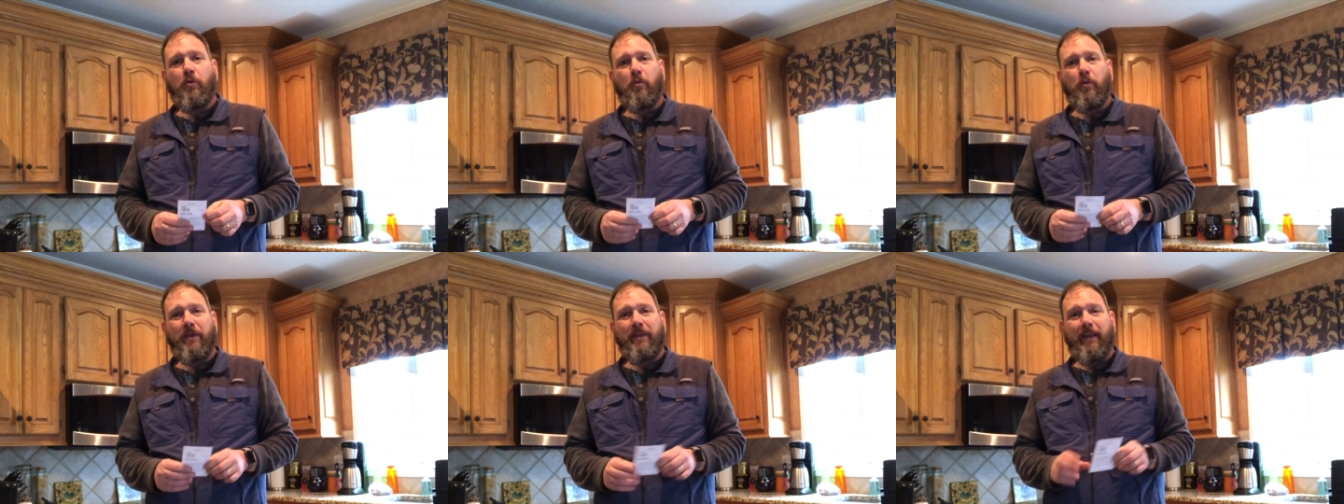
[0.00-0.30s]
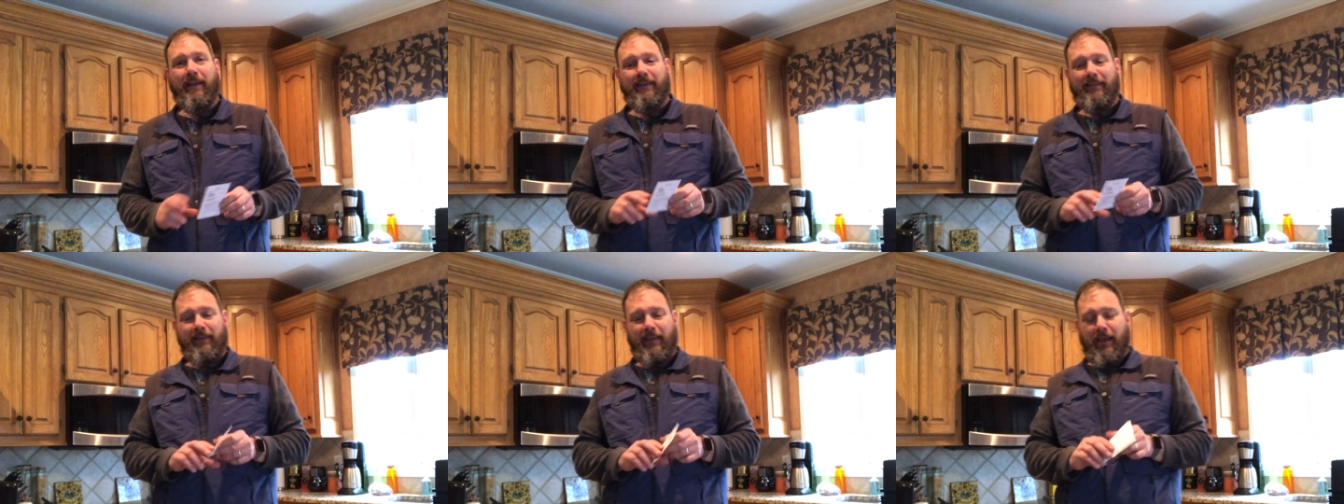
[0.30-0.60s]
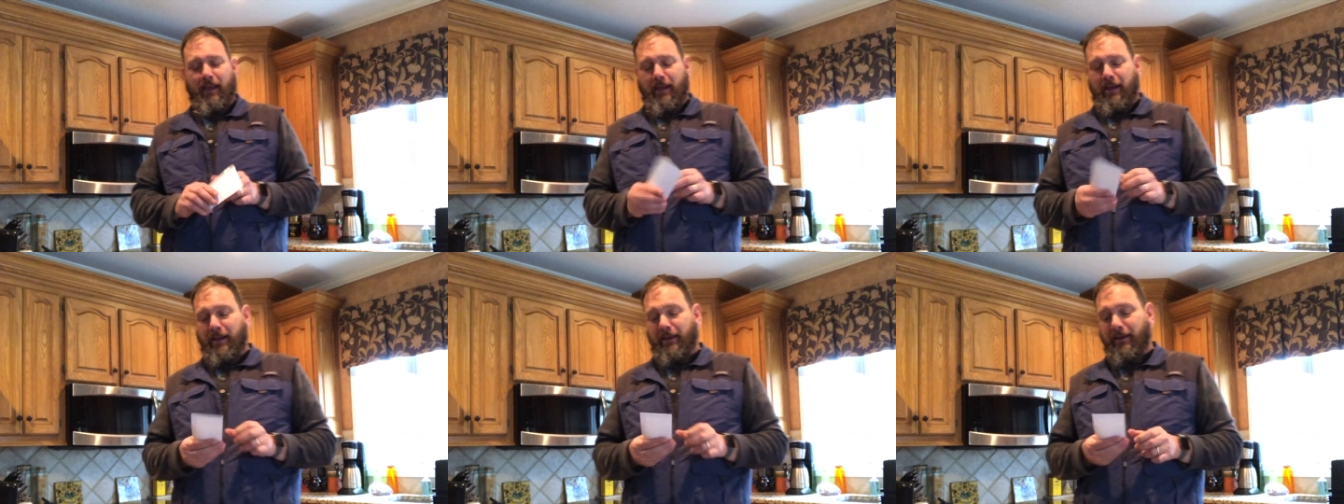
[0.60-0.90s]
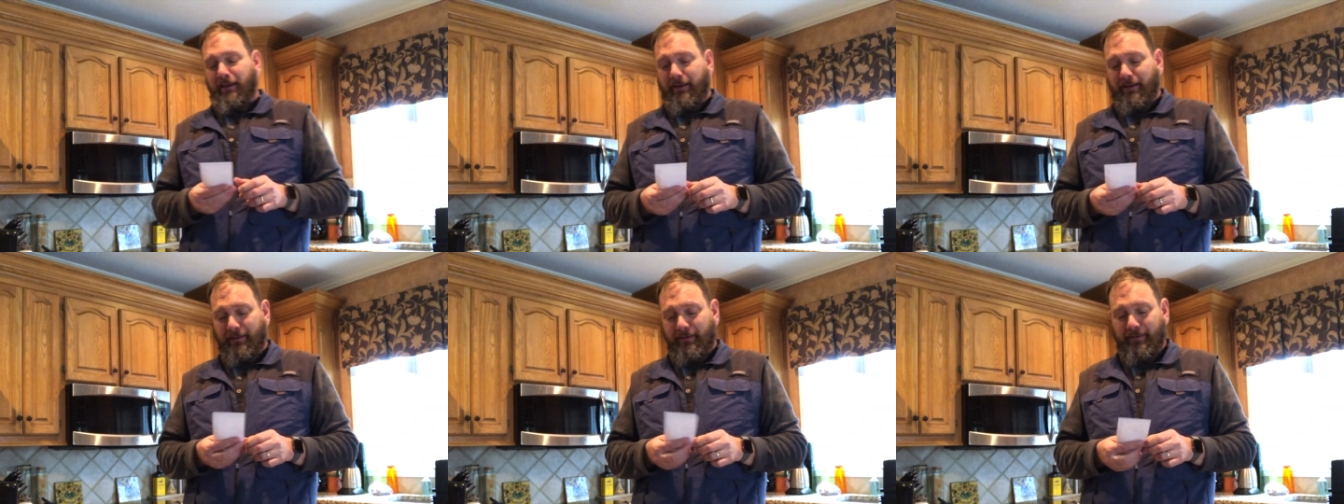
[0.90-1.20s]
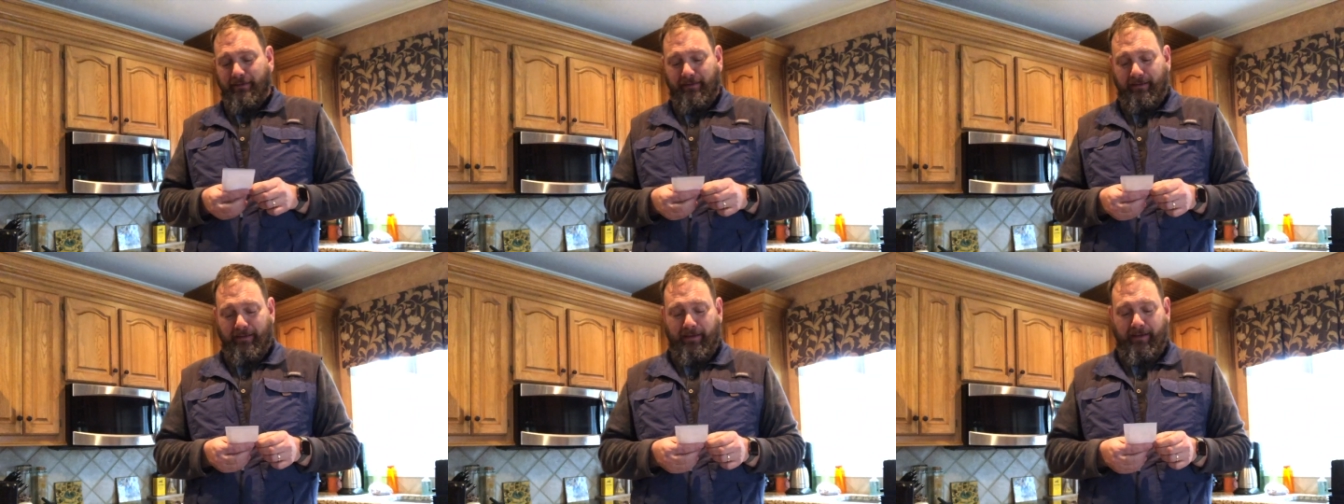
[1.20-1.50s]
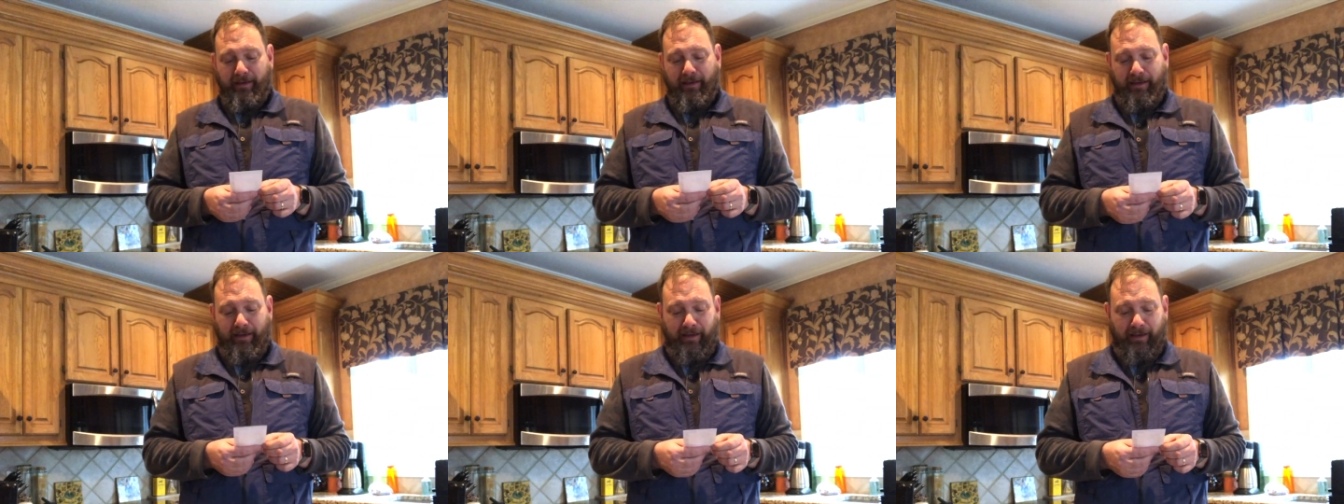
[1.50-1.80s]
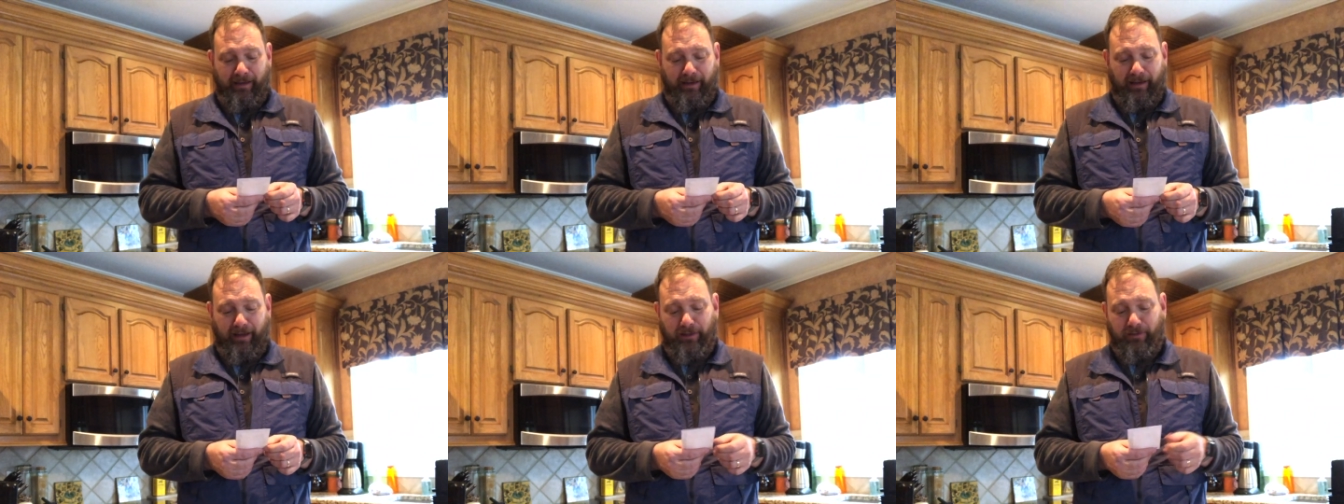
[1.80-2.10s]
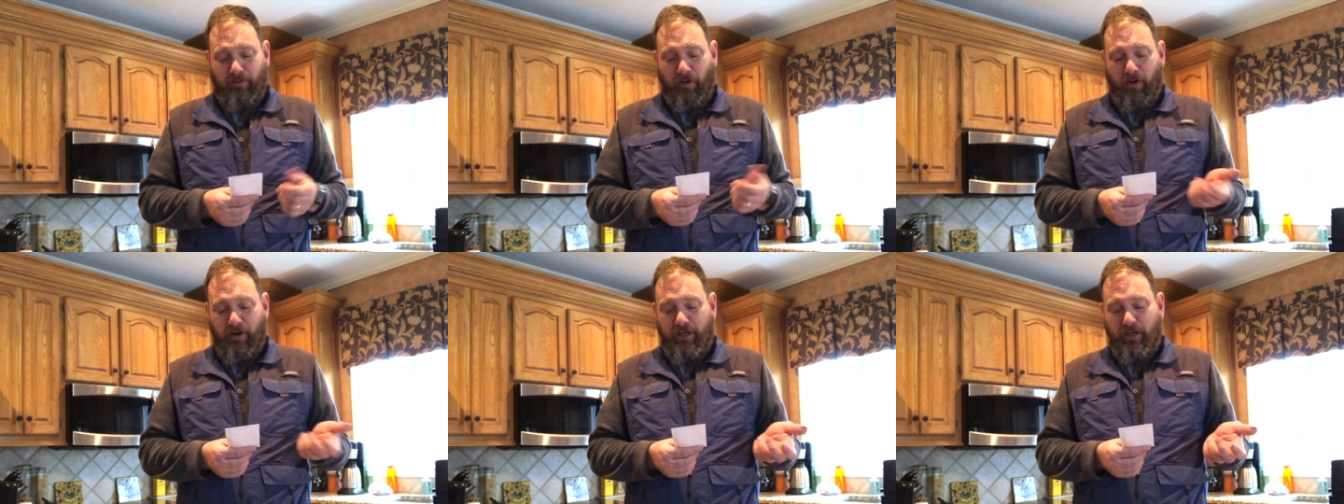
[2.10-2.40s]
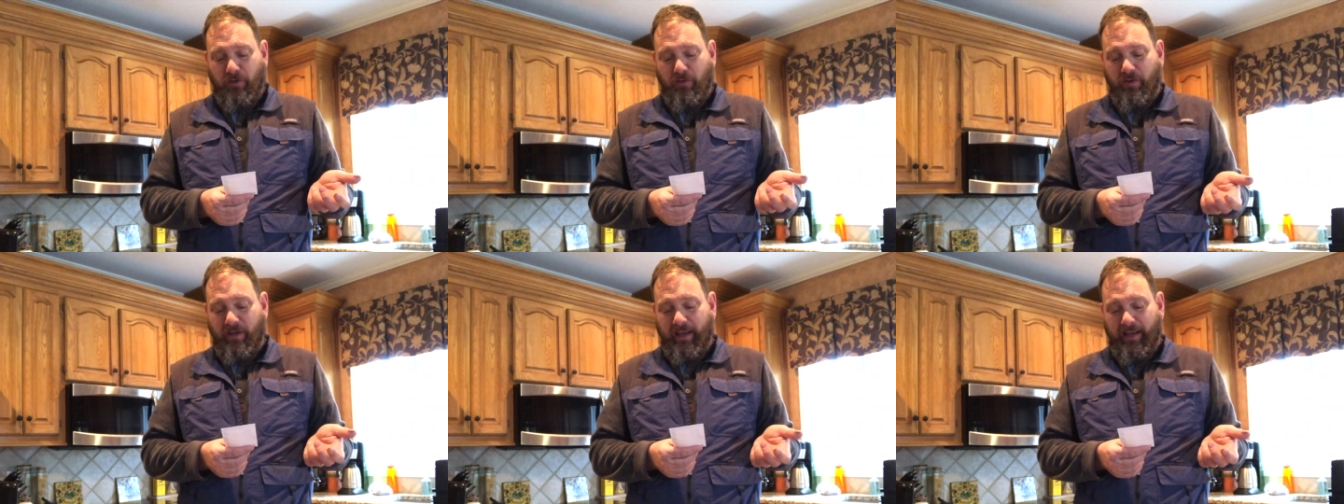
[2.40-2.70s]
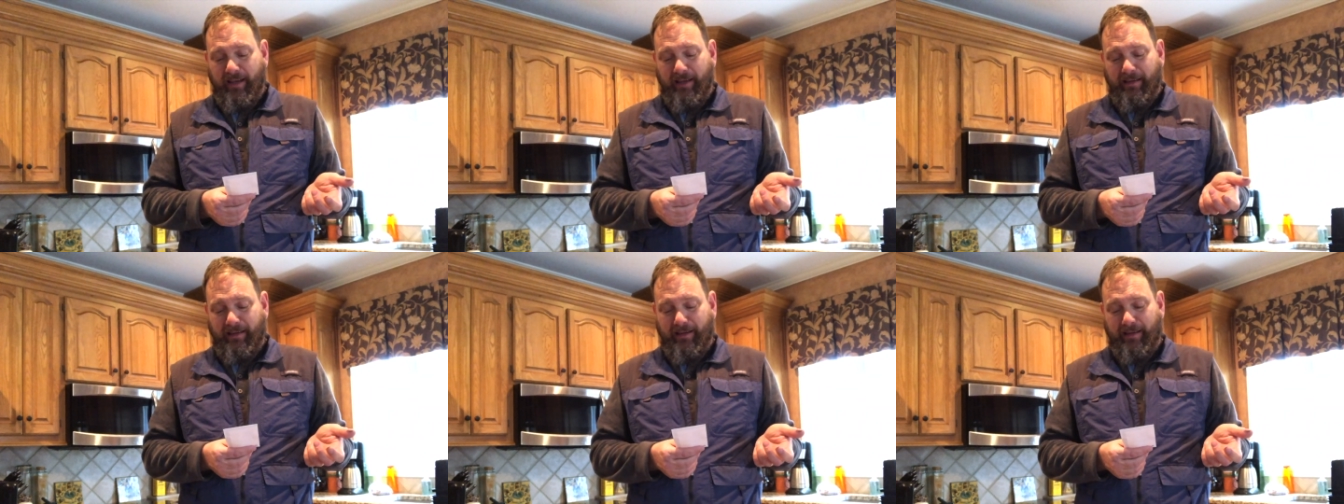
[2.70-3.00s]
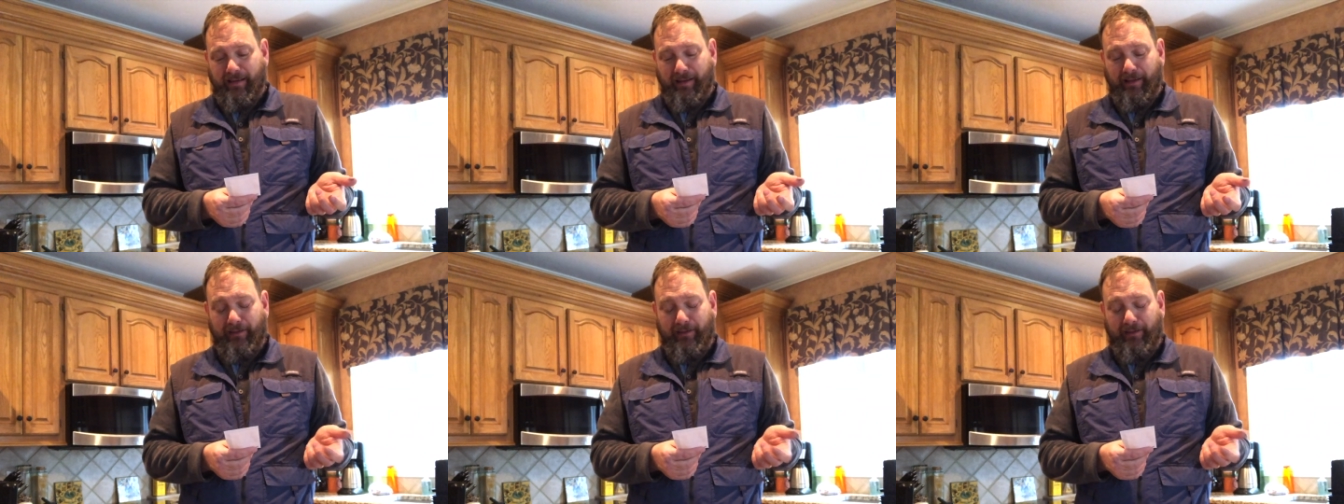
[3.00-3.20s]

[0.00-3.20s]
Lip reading: what they say is it's very unique.